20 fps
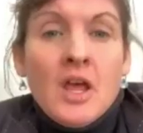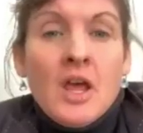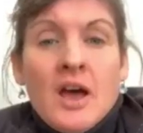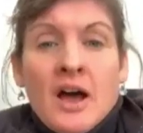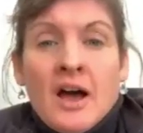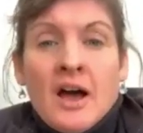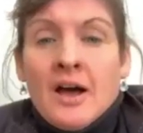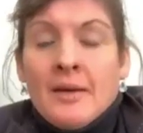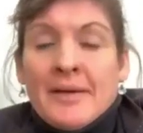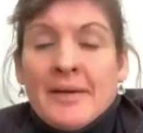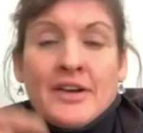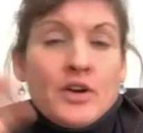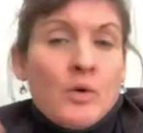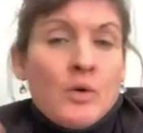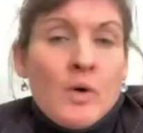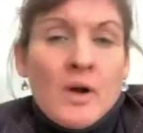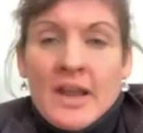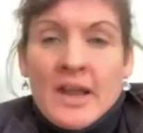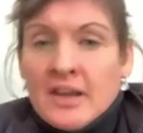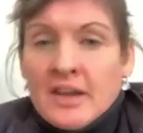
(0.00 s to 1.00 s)
I don't
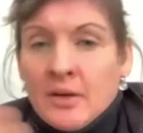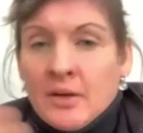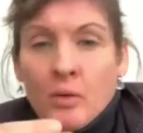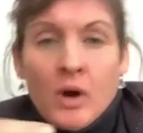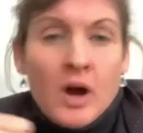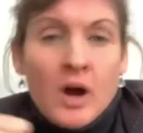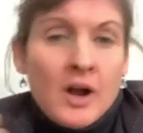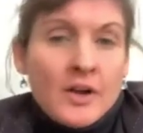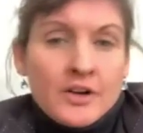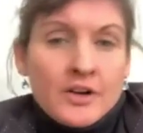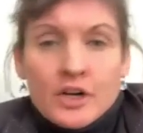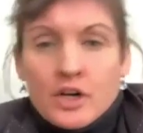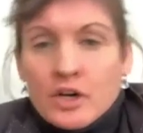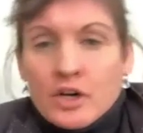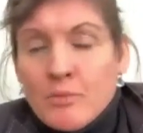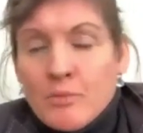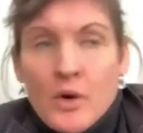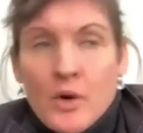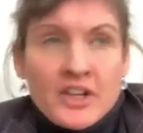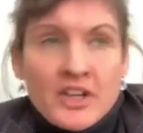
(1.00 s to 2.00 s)
want any water or
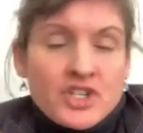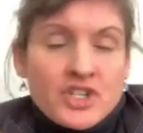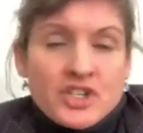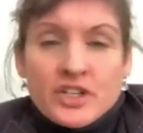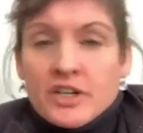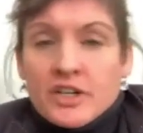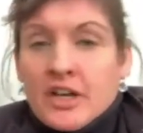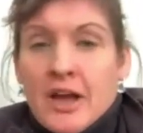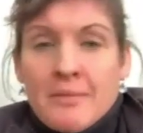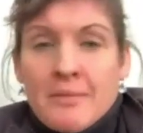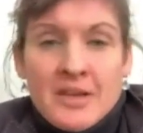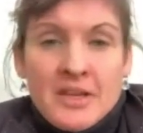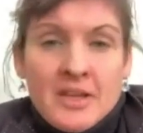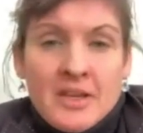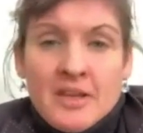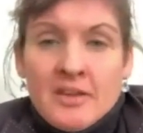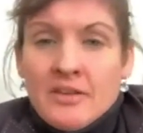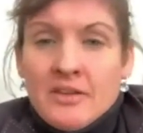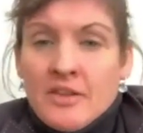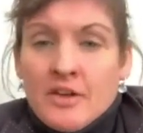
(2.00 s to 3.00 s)
moisture coming
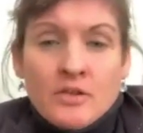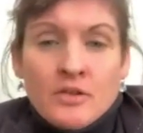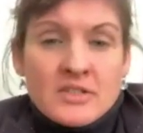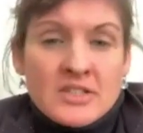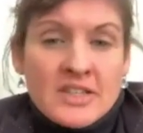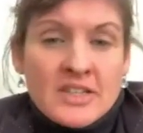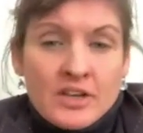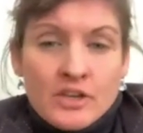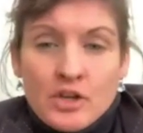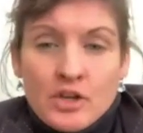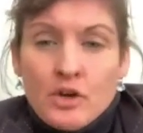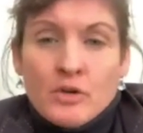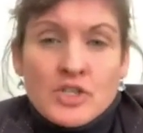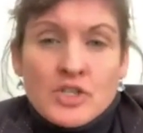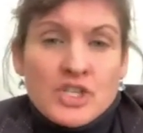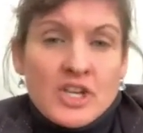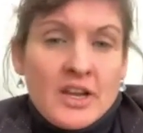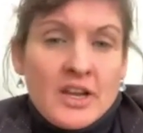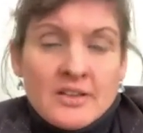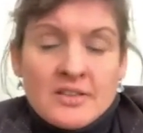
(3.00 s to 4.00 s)
in those, like no
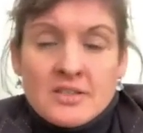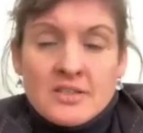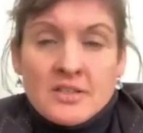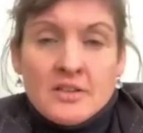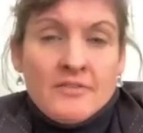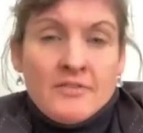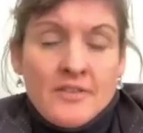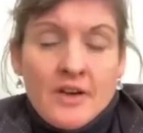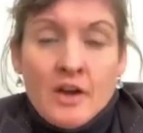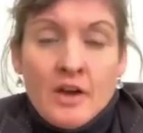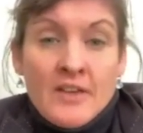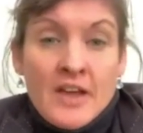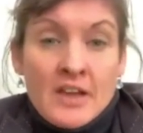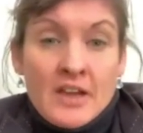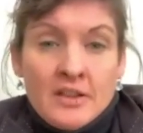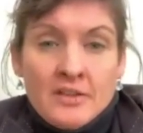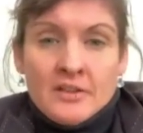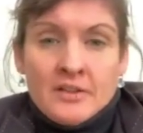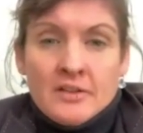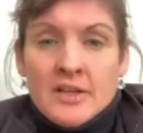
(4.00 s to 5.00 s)
chance of
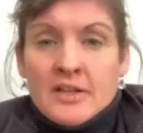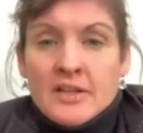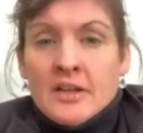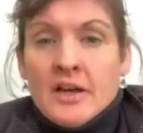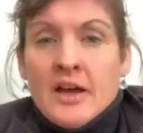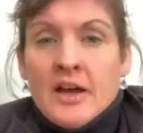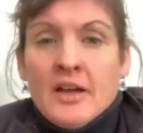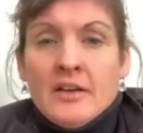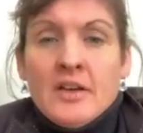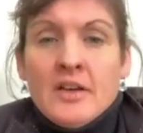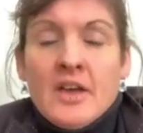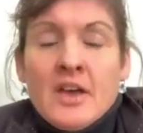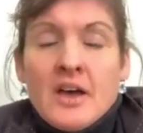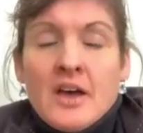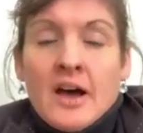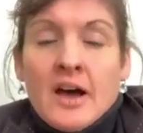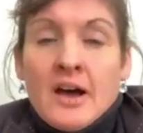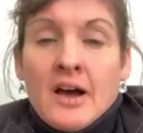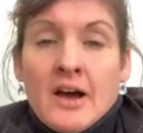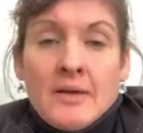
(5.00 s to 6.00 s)
anything like that.
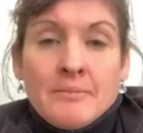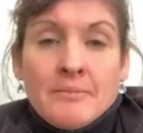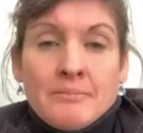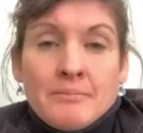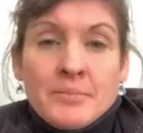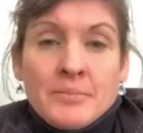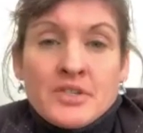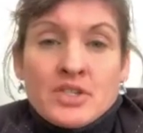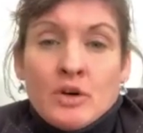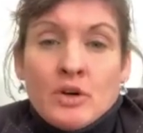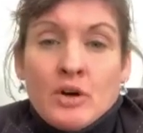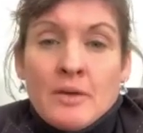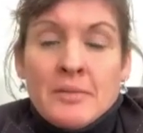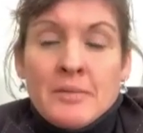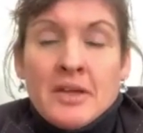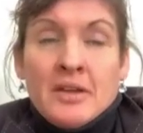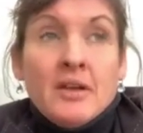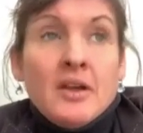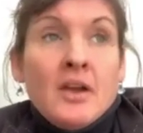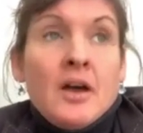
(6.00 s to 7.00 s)
So, I
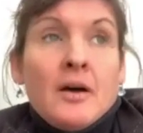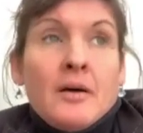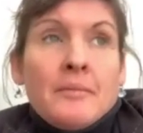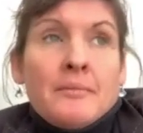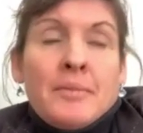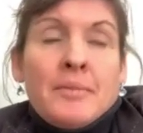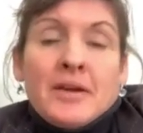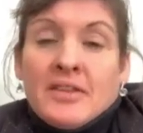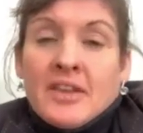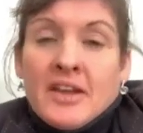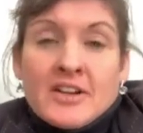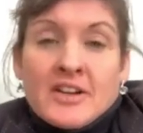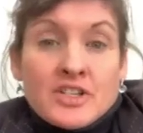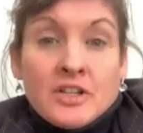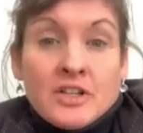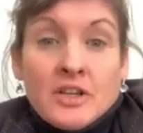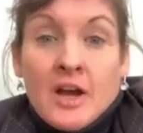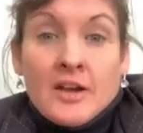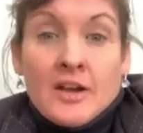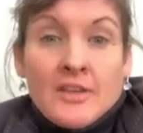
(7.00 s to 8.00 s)
mean, but there's a
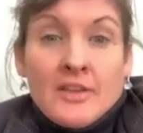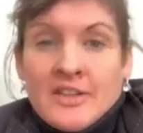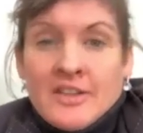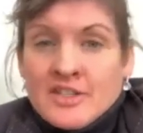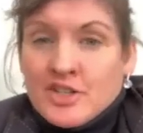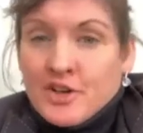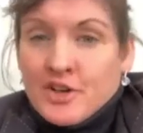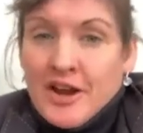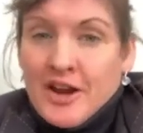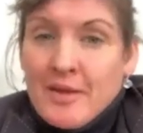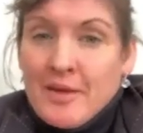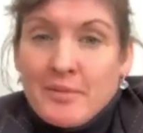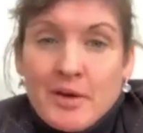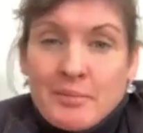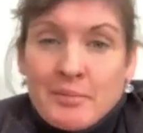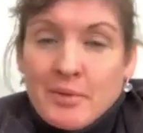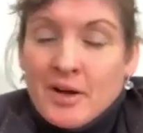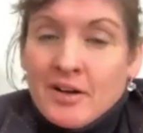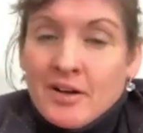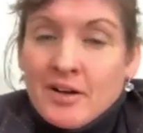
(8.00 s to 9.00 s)
lot of these grandma
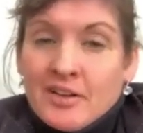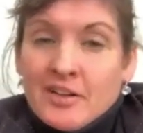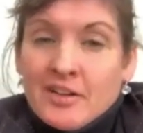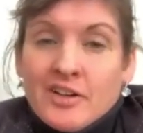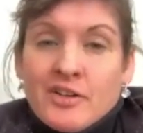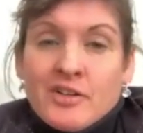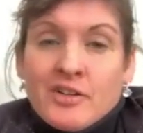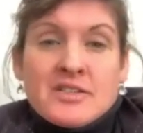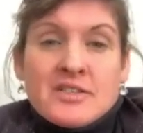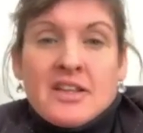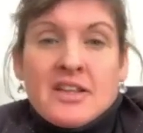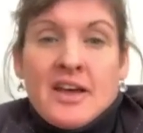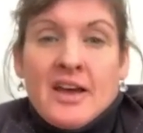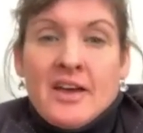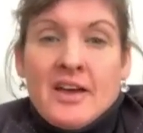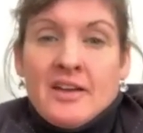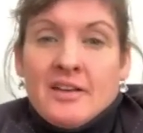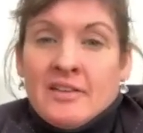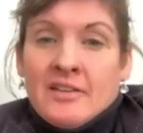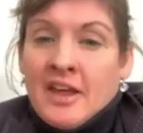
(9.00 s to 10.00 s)
bungalows that
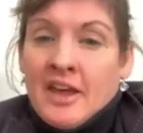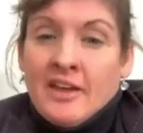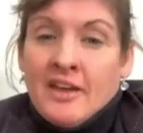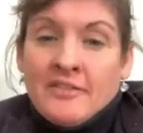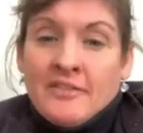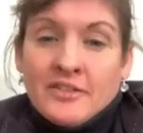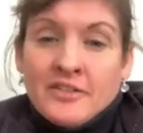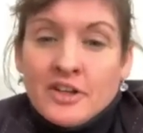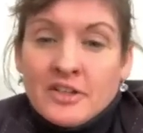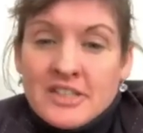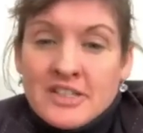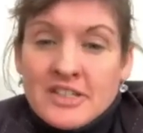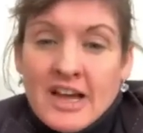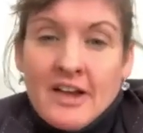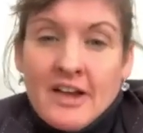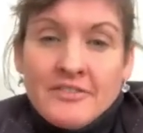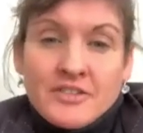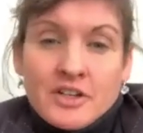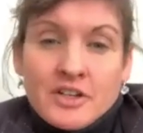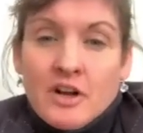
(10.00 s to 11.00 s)
they've looked
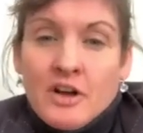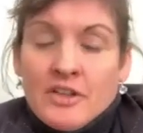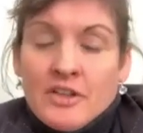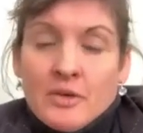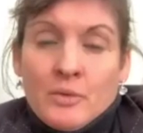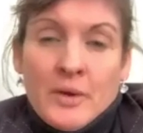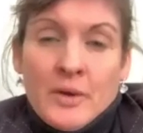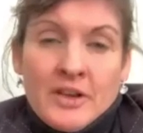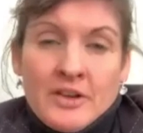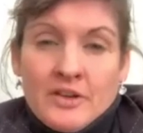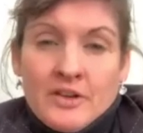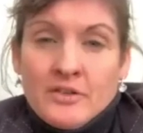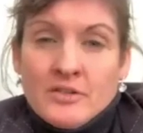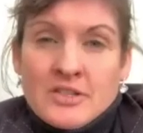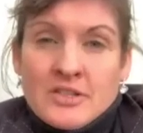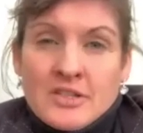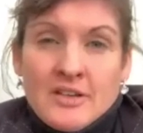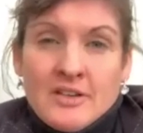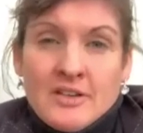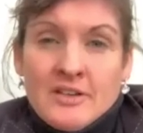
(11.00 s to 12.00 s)
after all the windows,
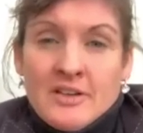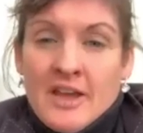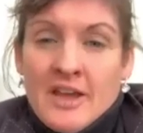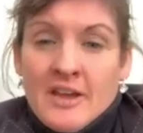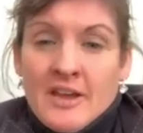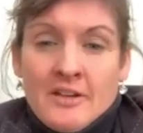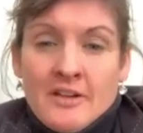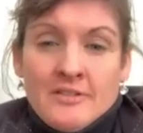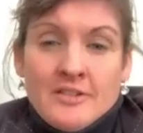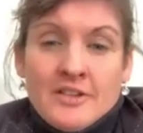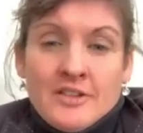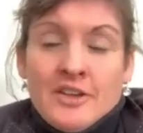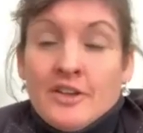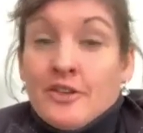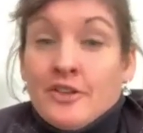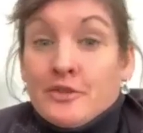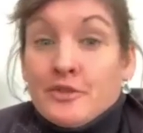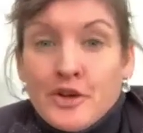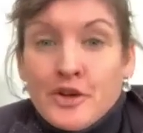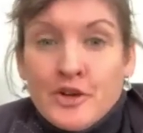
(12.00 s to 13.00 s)
and
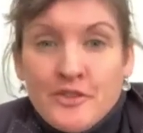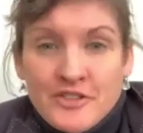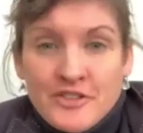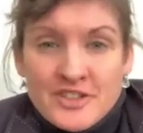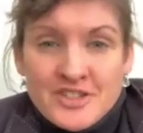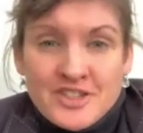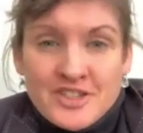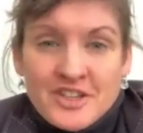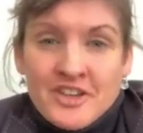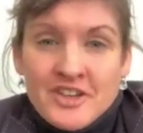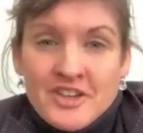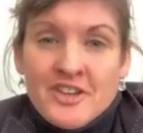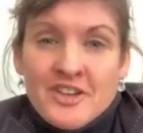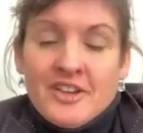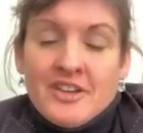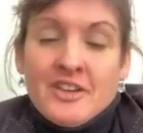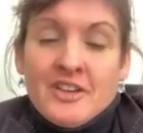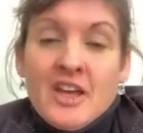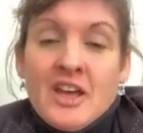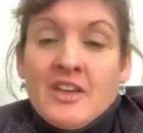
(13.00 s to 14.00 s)
the roof is
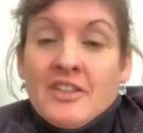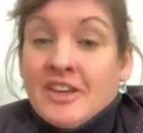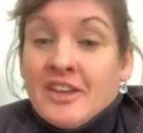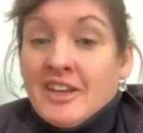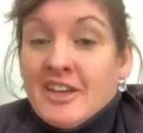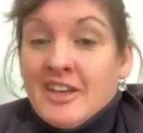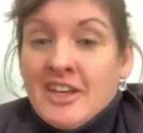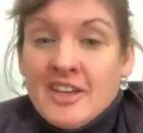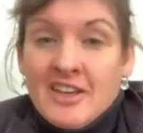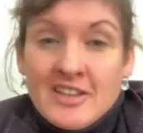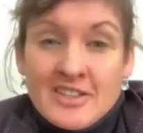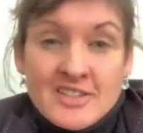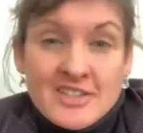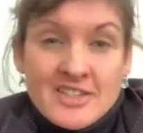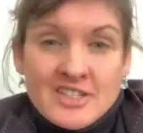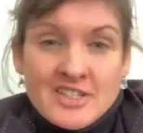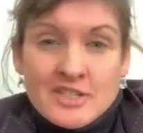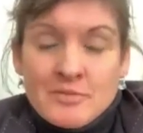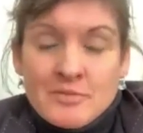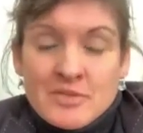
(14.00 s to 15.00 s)
good. The heating
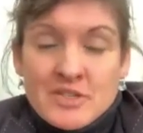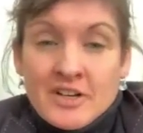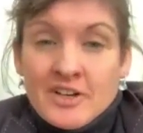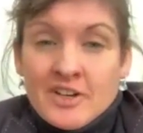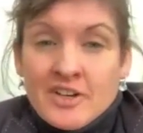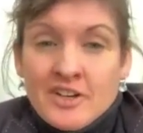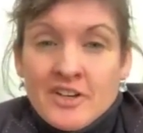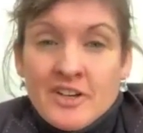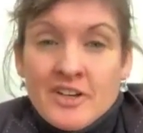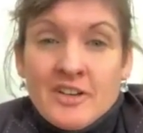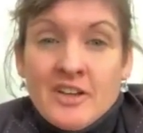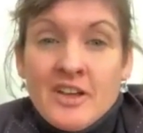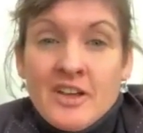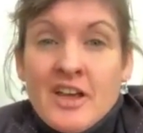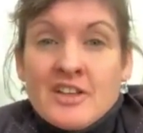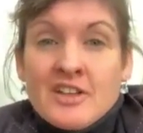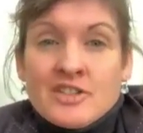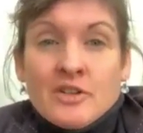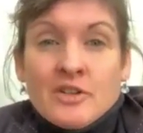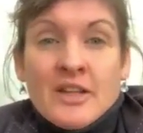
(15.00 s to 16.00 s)
systems are good.
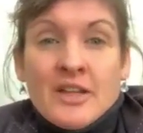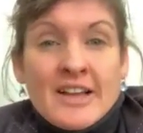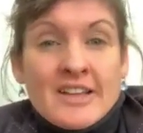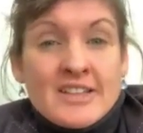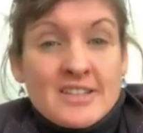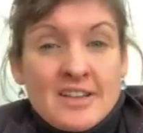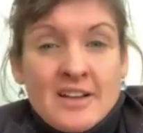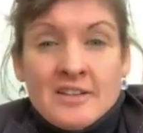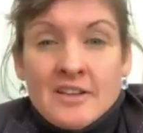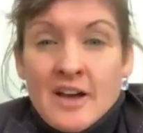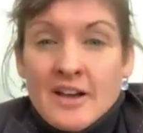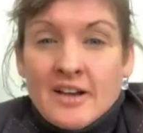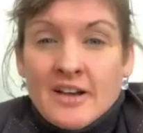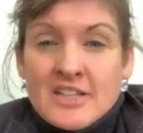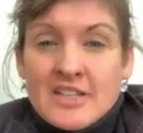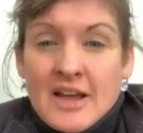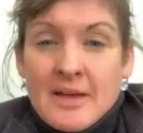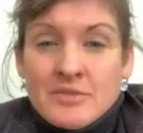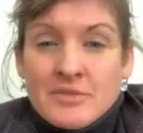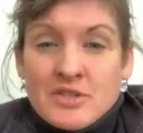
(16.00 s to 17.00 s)
So like a lot of
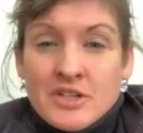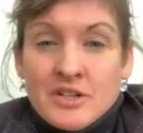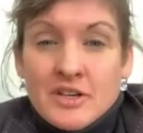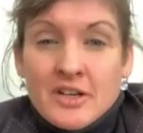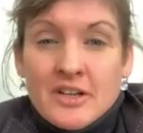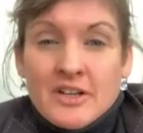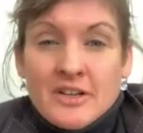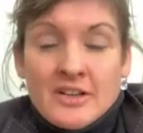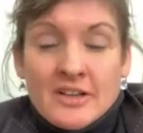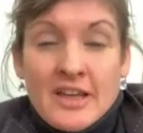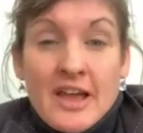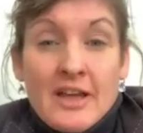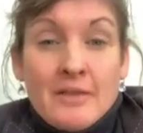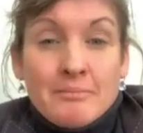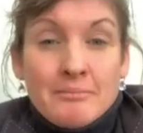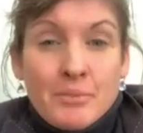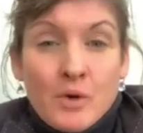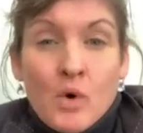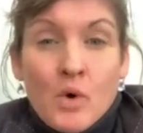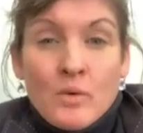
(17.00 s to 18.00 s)
times you're going to get
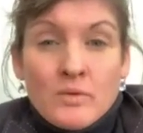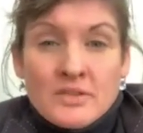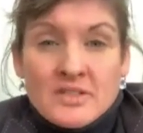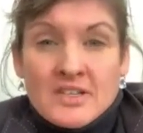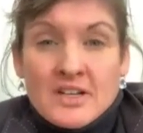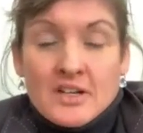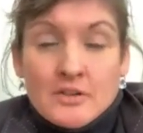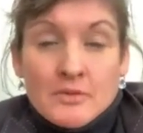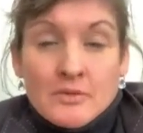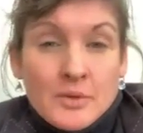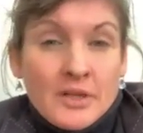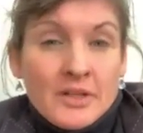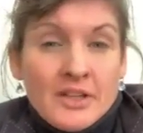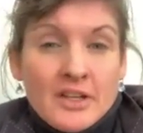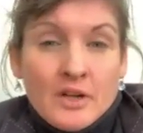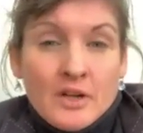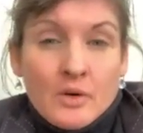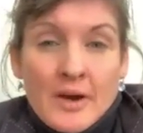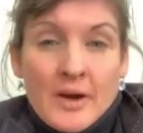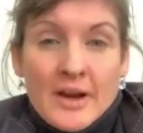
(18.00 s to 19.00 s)
bones that are
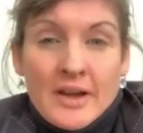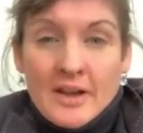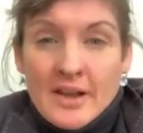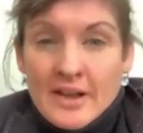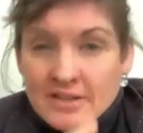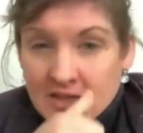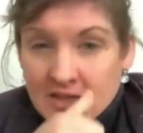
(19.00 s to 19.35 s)
really quite nice.